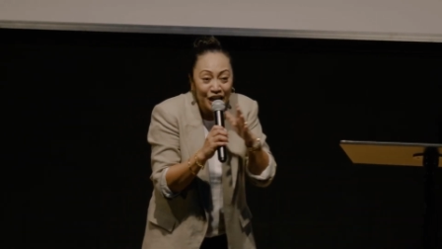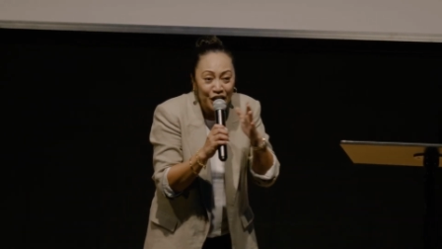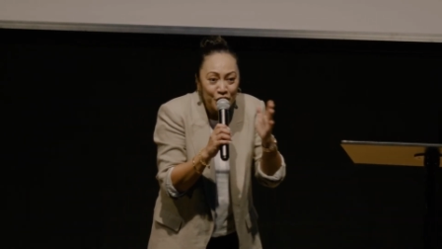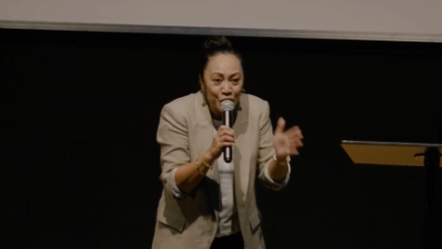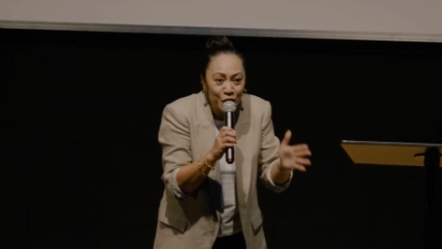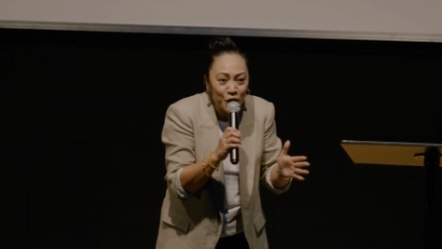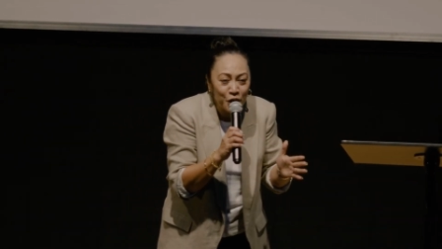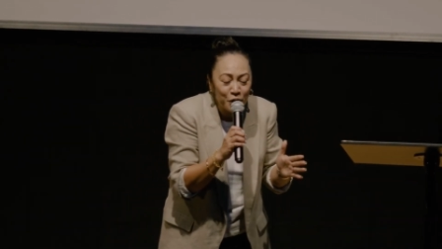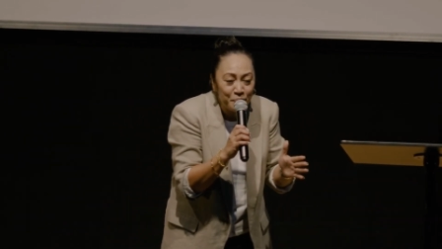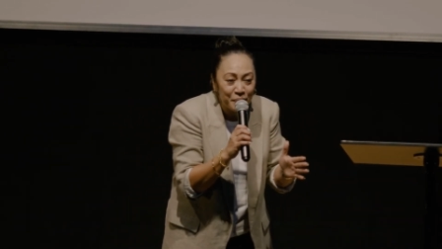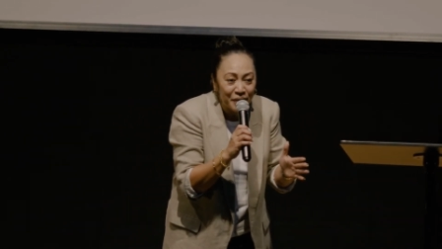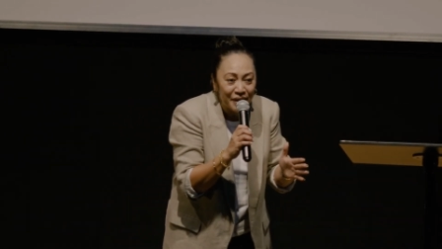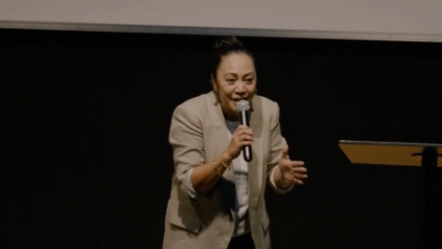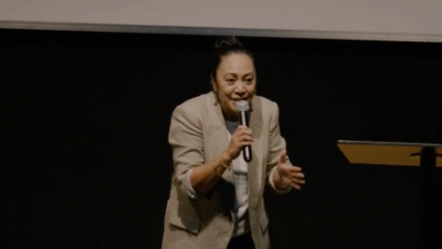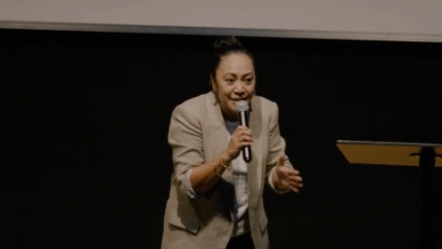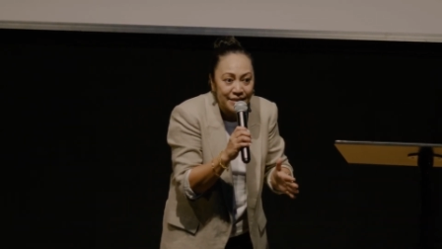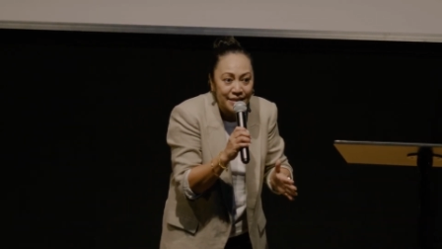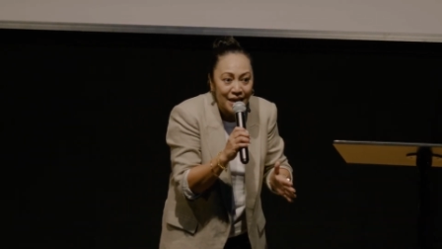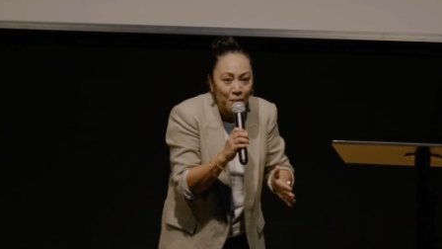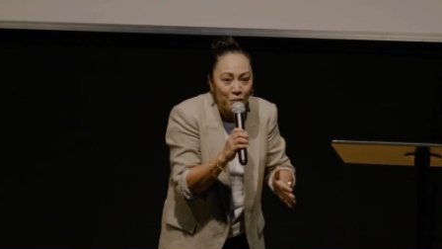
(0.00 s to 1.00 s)
could be
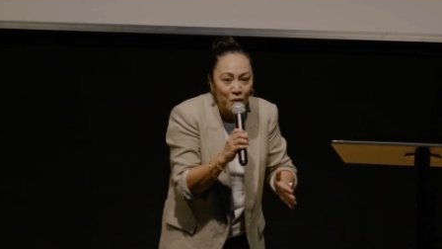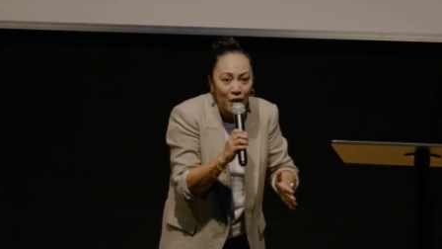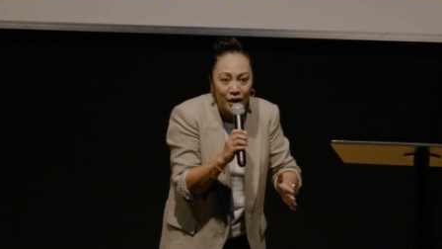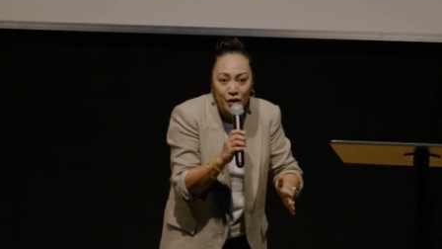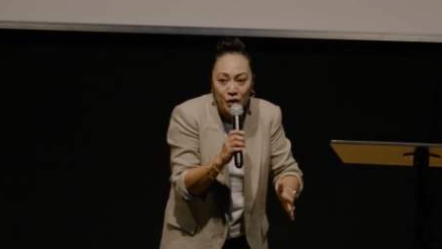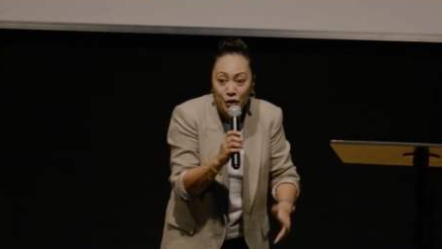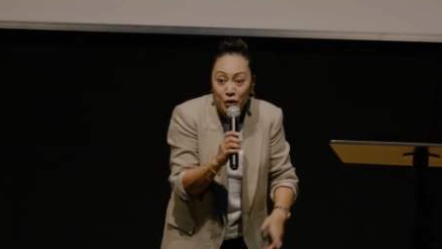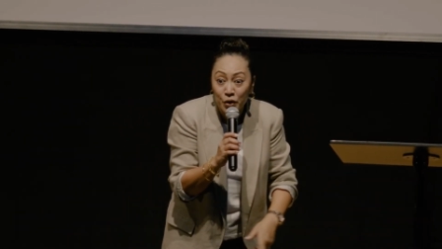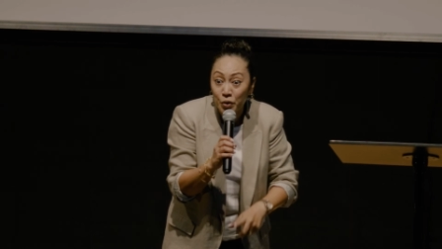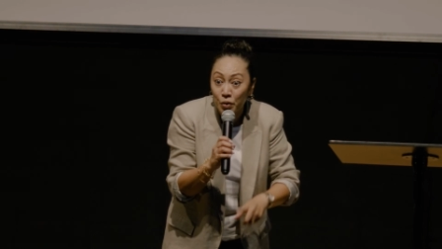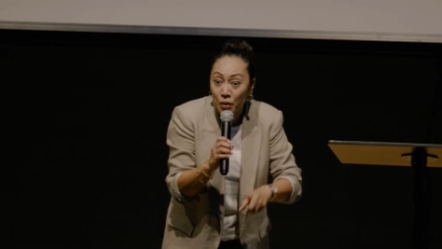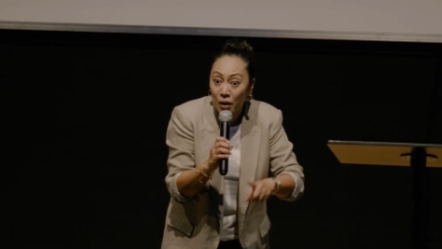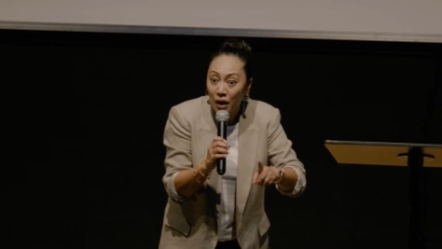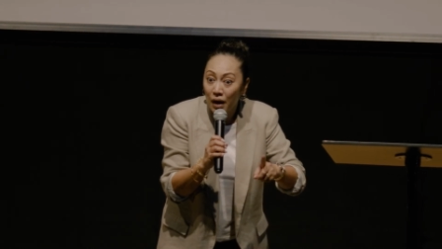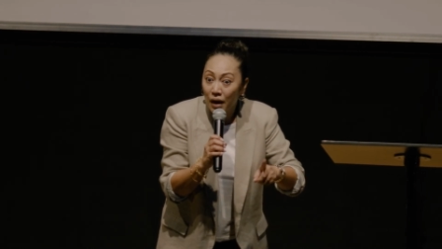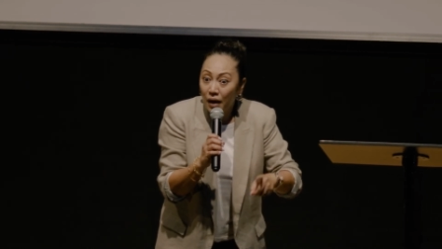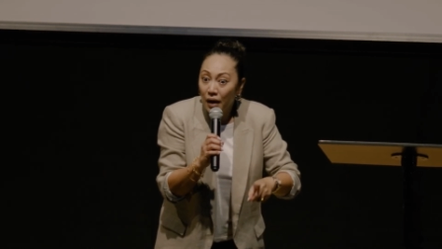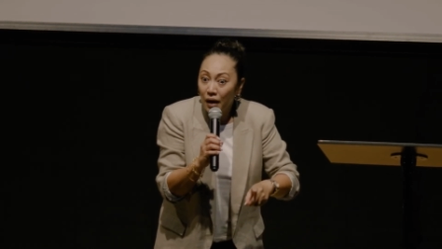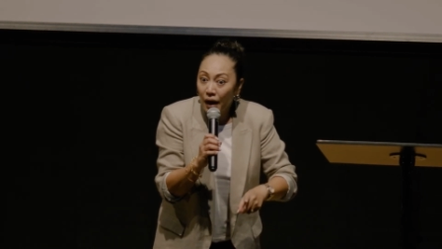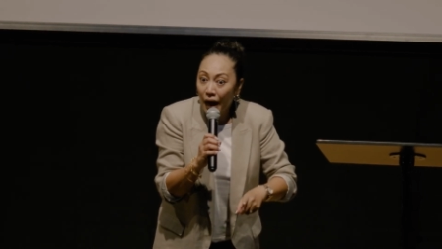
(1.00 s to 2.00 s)
someone who
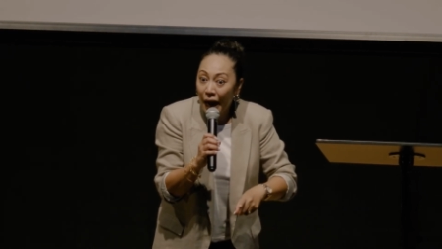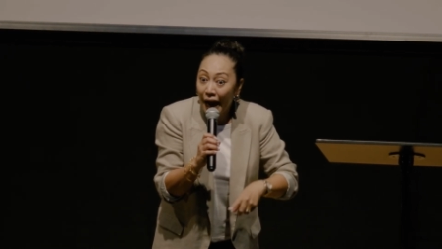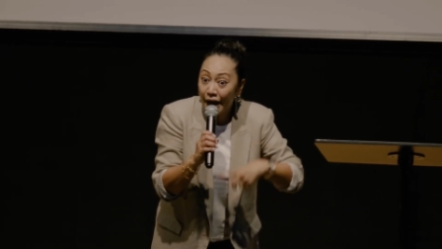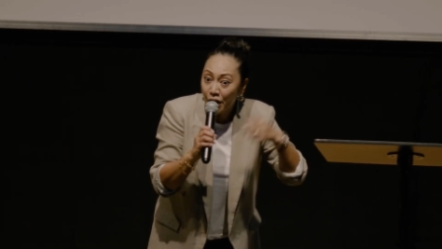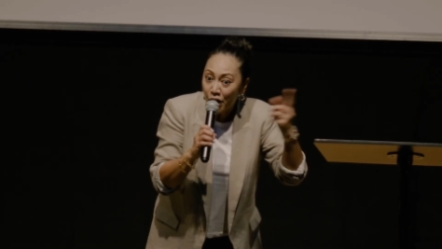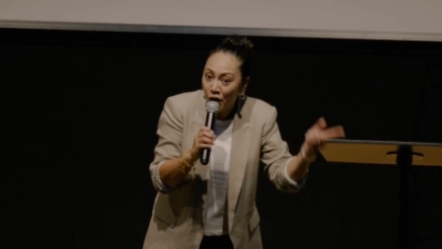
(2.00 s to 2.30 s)
I